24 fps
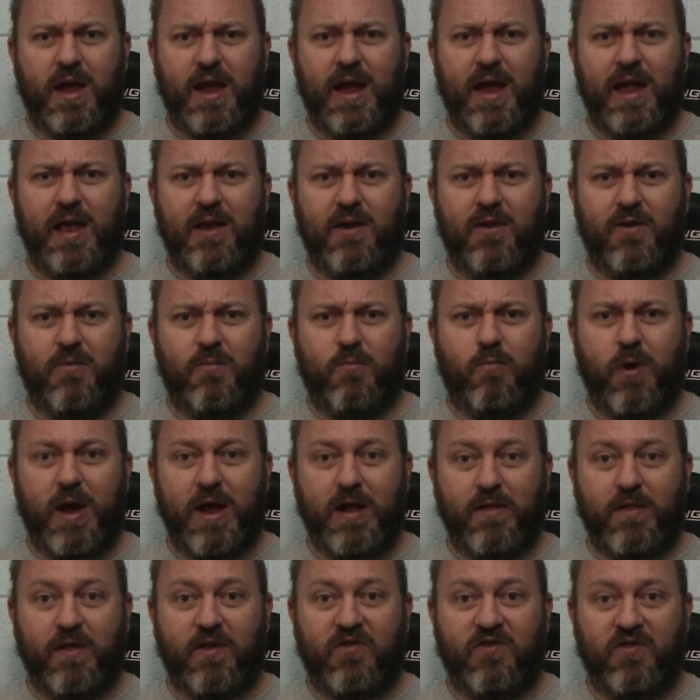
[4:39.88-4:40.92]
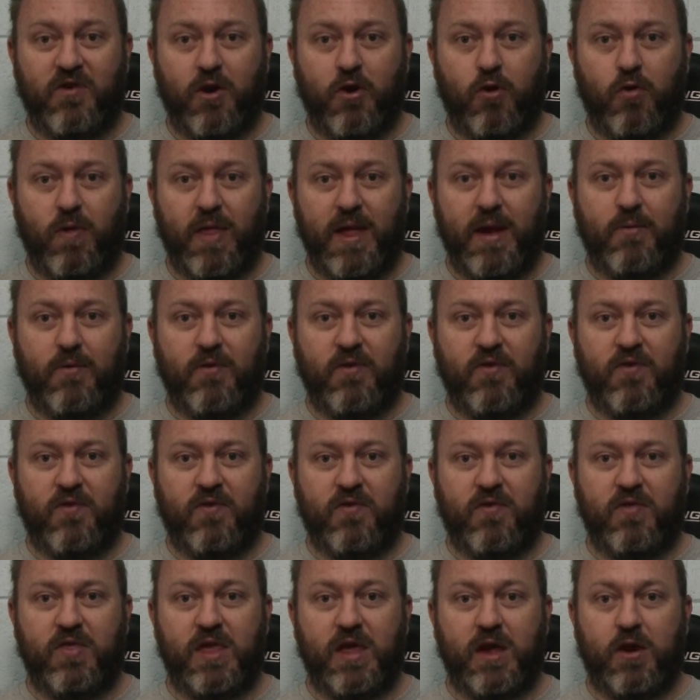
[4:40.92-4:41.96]
And rightly so. That
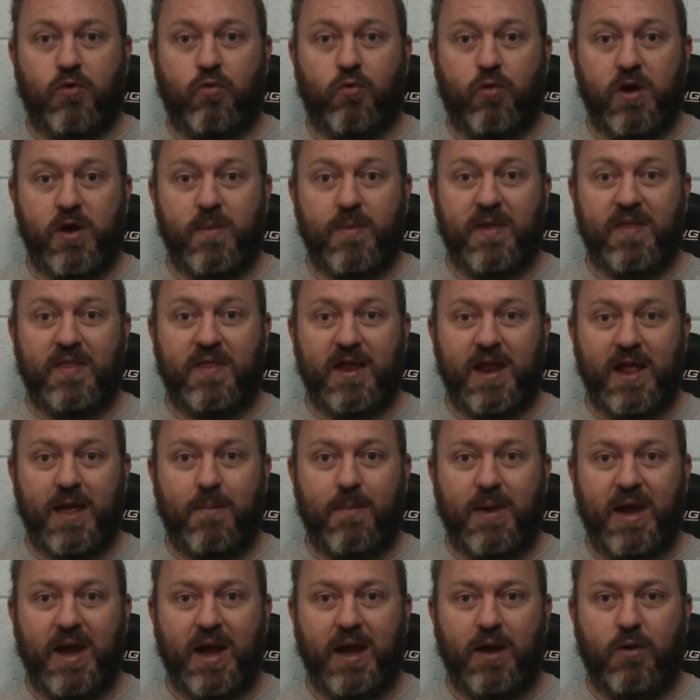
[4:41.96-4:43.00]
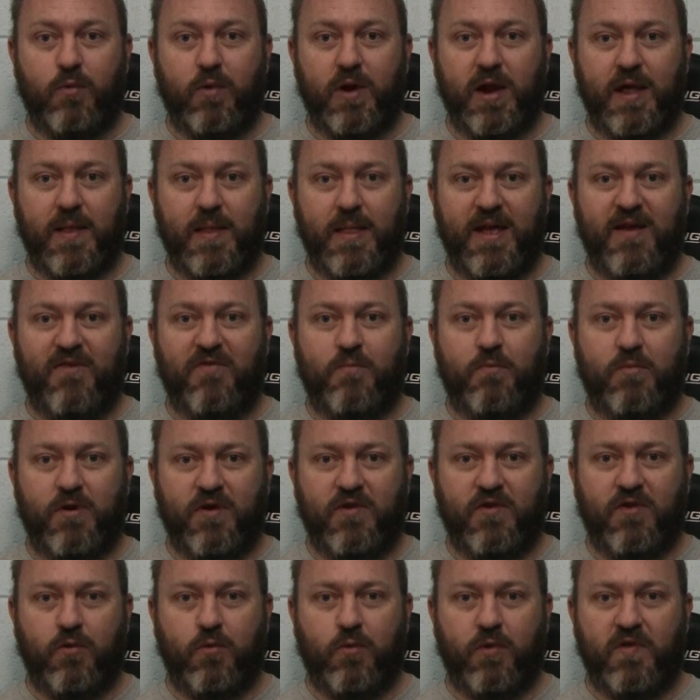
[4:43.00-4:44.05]
was the agreement that I made when I left
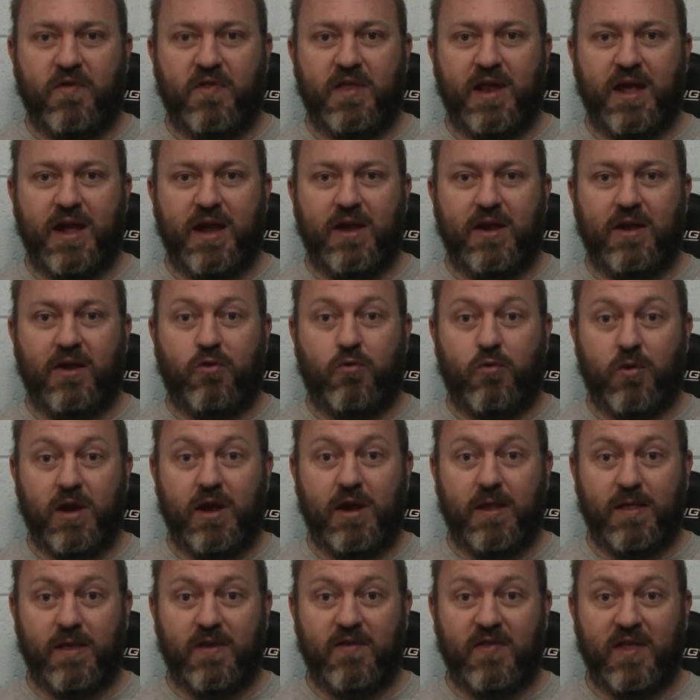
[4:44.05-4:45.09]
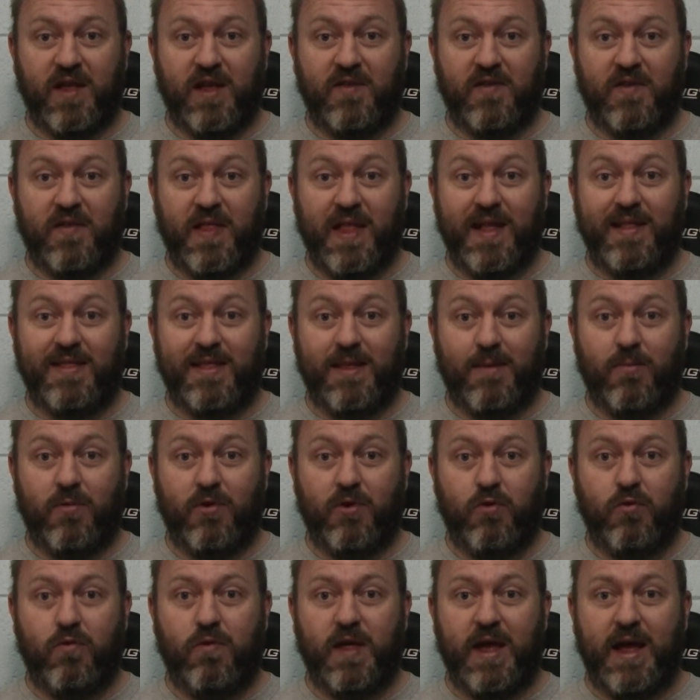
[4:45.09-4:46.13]
prison, was that I had agreed to these things and let them
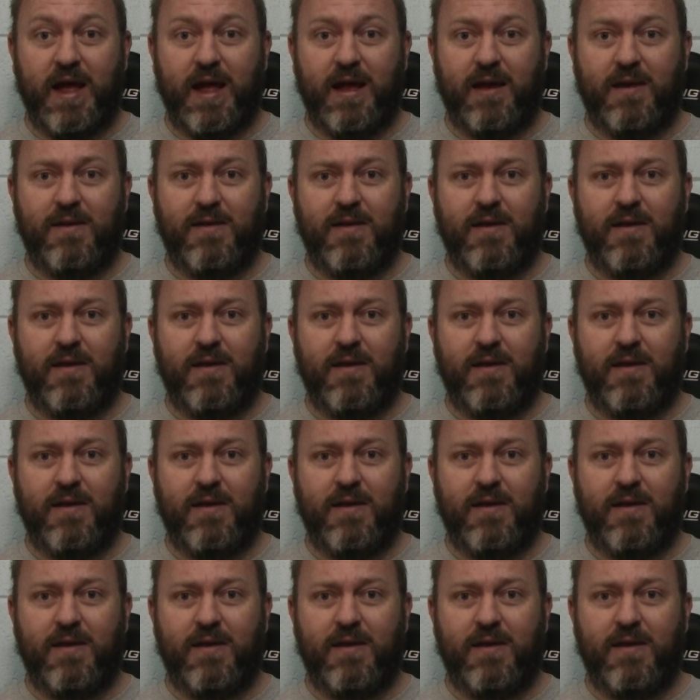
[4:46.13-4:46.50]
do that